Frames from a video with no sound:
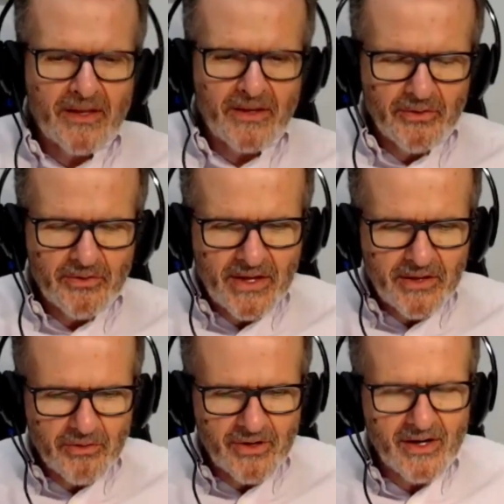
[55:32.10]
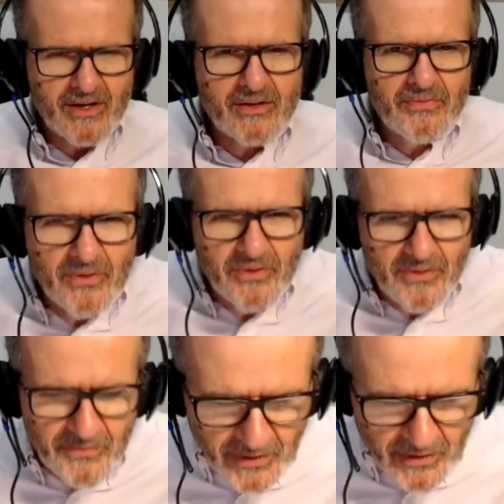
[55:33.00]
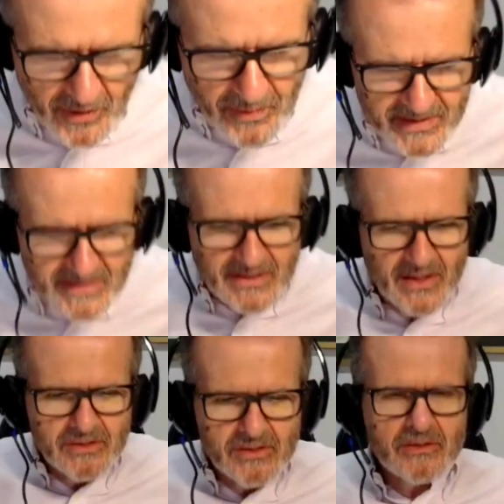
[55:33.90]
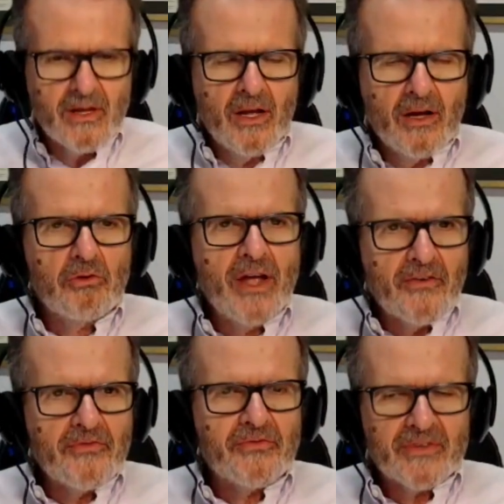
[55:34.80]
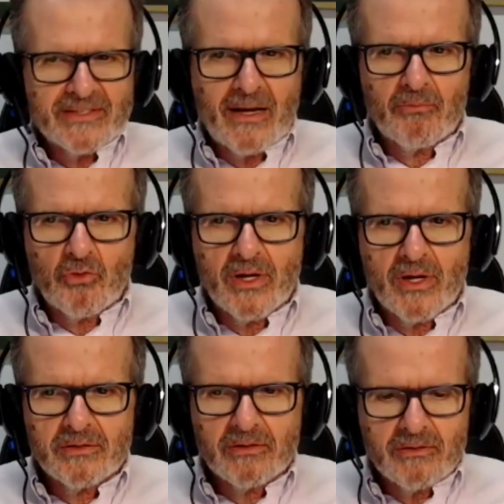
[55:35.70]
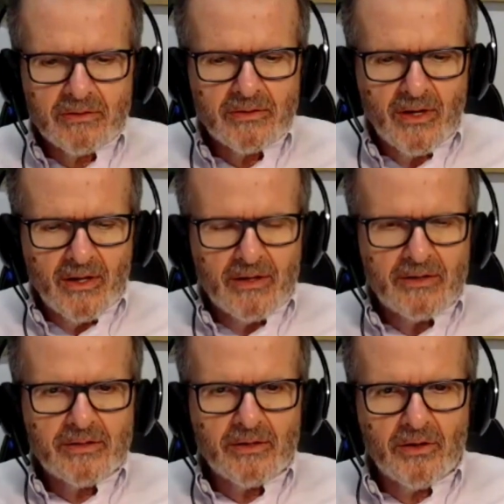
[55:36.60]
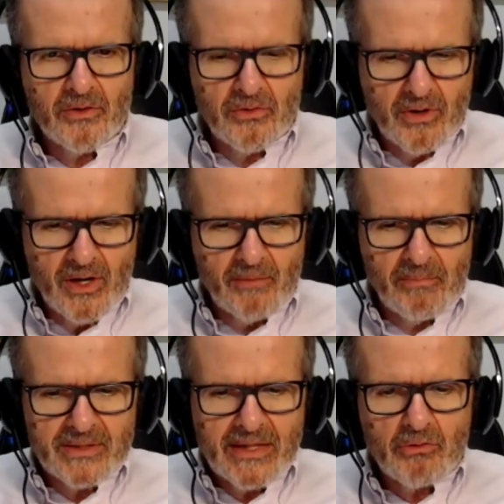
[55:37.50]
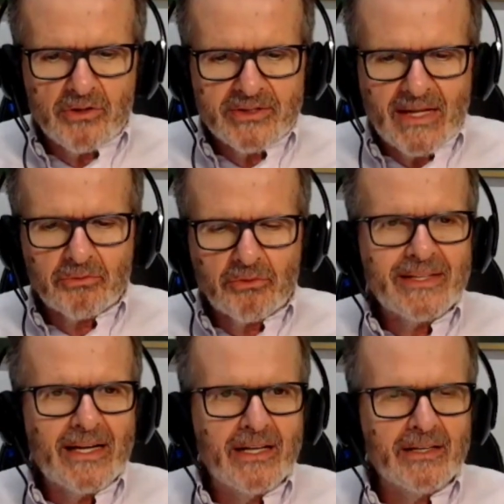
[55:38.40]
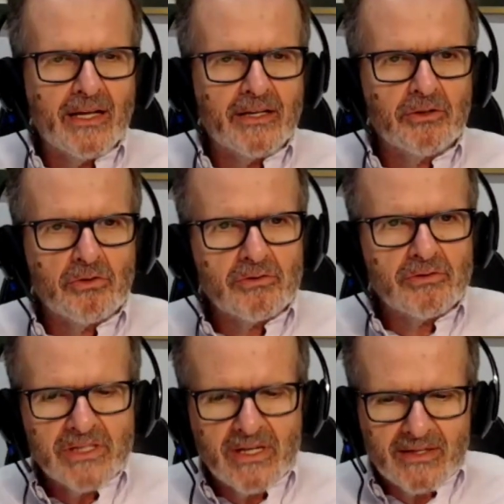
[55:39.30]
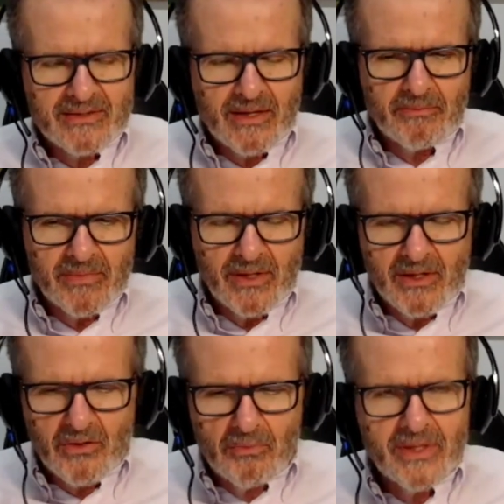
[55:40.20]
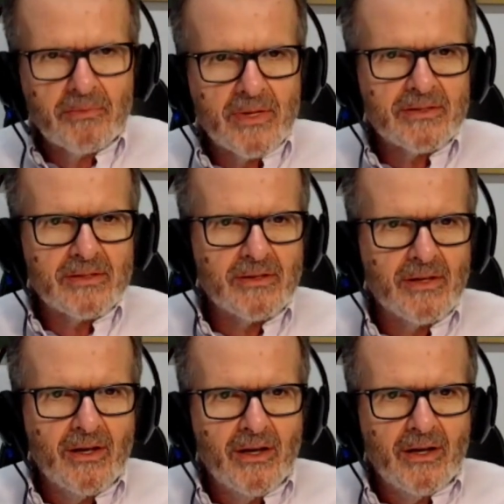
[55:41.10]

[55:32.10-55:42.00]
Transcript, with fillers: thank you, thank you, Greg, for, for your presentation. We have some questions. So, uh, but I will start with Delena. I know she has some uh, commitments